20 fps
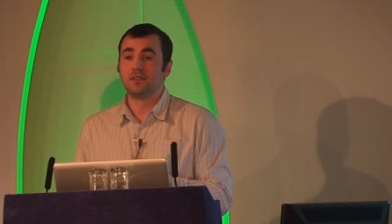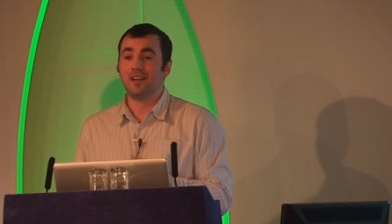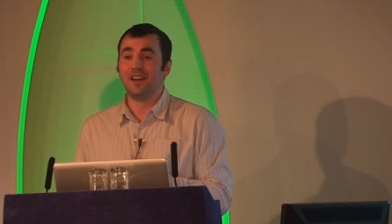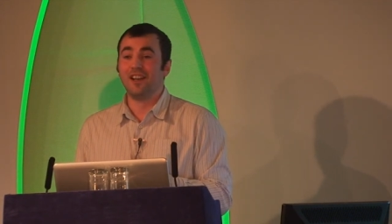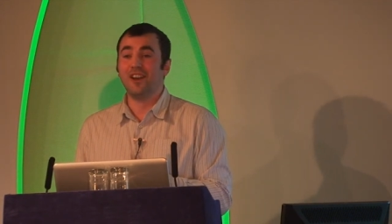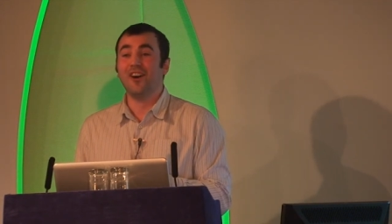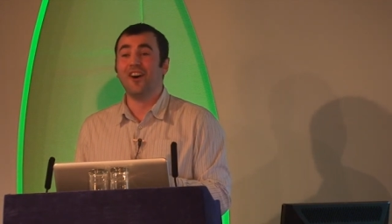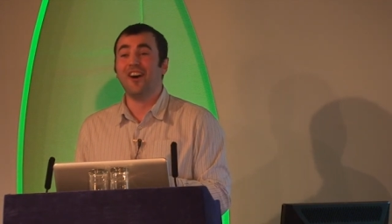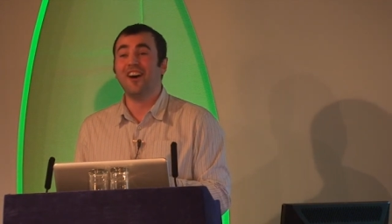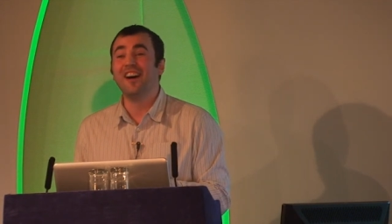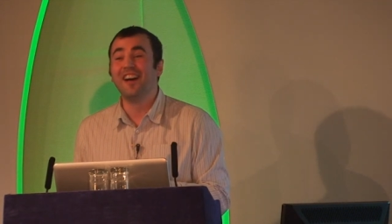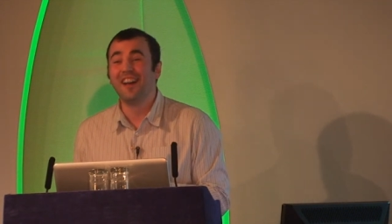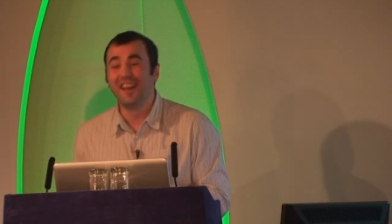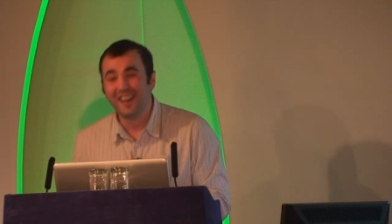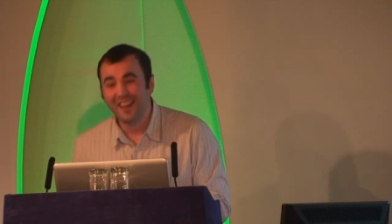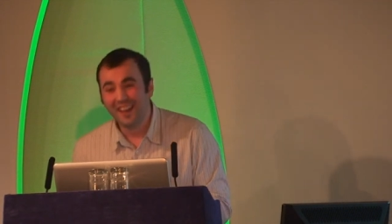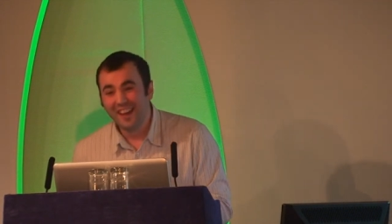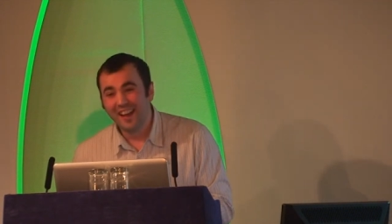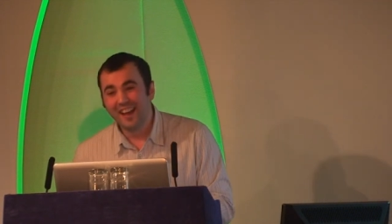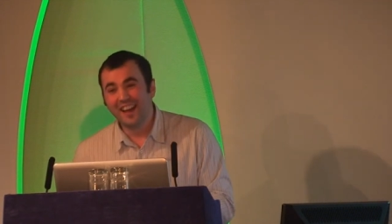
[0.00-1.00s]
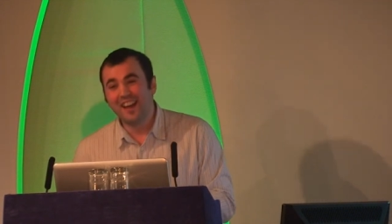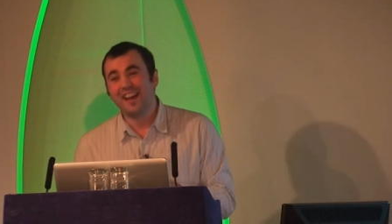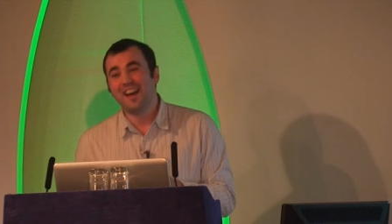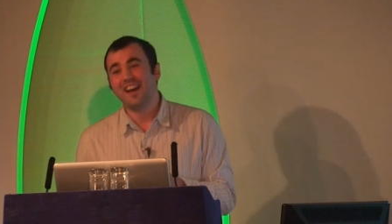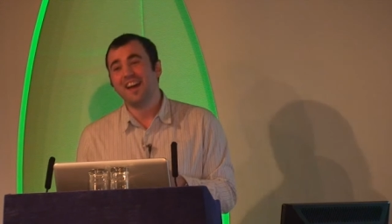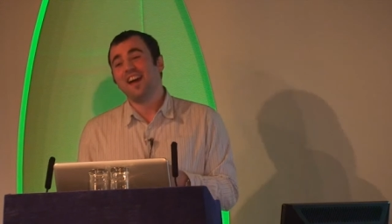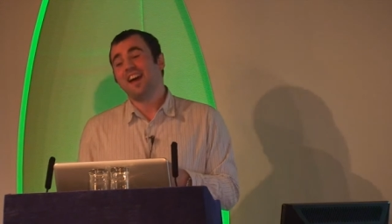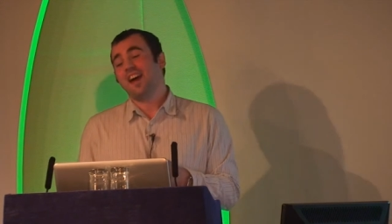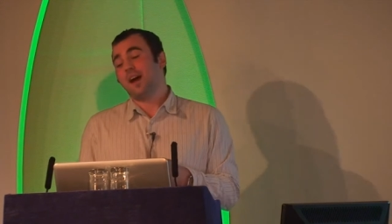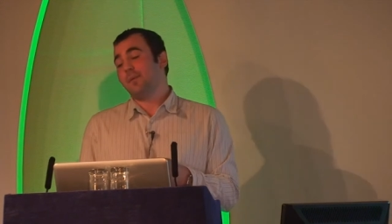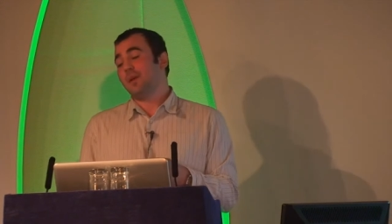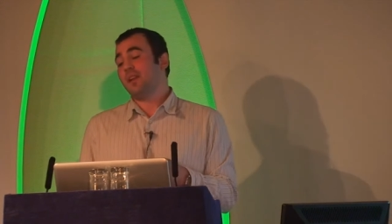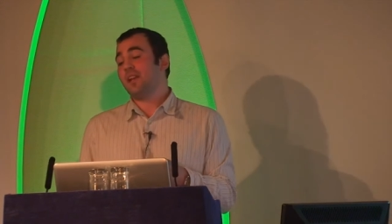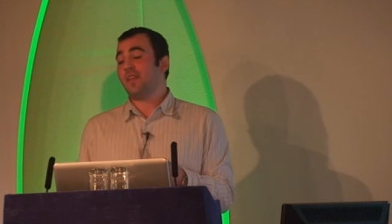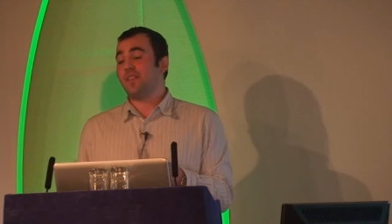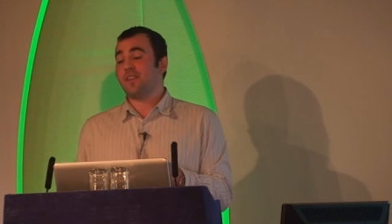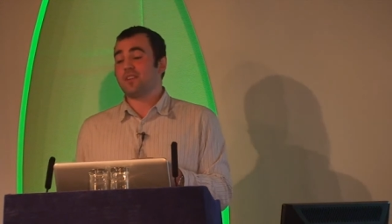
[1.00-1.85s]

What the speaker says: A lot. I mean, yeah,